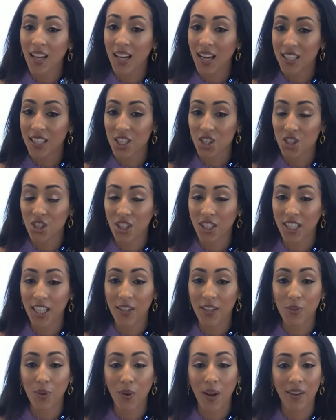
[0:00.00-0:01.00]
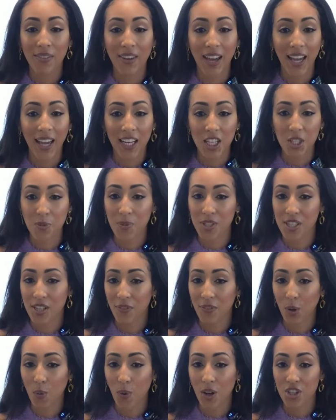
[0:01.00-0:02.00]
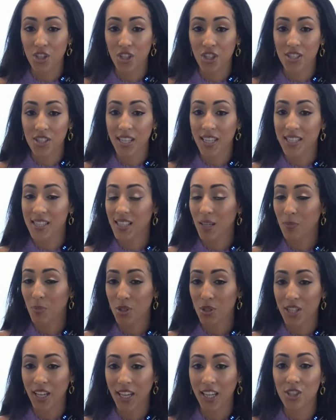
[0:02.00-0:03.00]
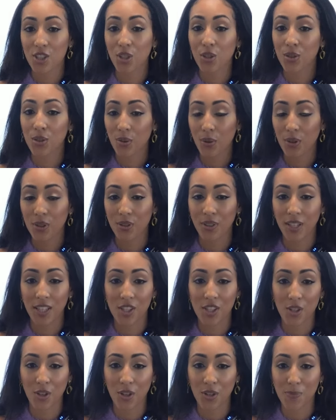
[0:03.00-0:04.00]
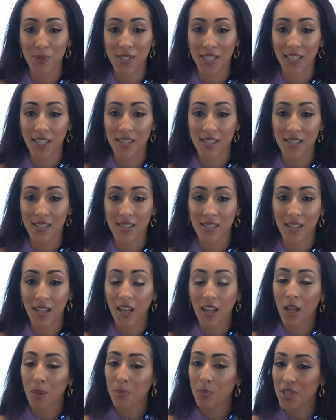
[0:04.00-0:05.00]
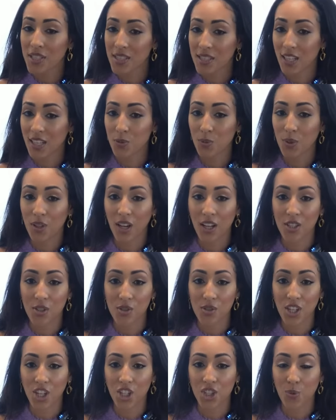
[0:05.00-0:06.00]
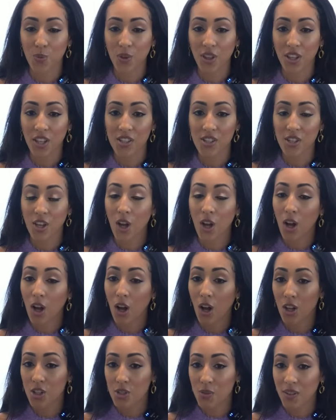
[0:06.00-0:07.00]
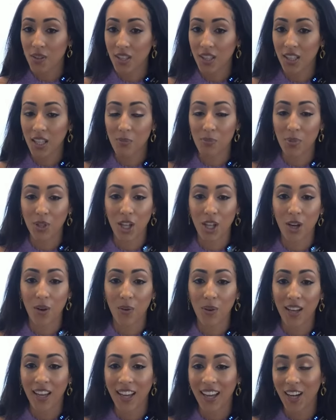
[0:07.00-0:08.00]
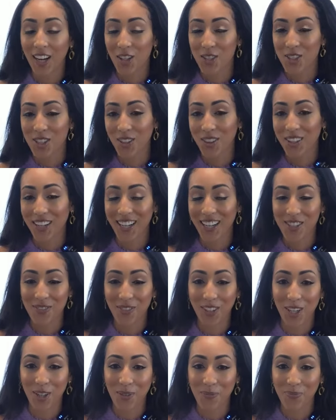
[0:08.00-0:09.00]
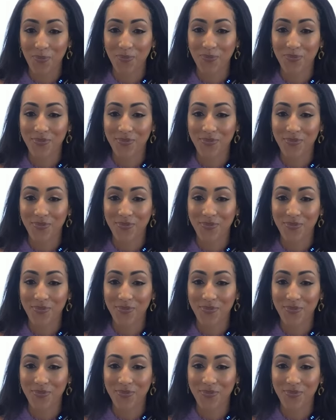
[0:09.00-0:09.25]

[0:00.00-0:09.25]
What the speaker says: Additionally, if you have any specific questions as they pertain to your unique circumstances, please schedule a consultation with us, also at the link below, and I'll see you in the next video.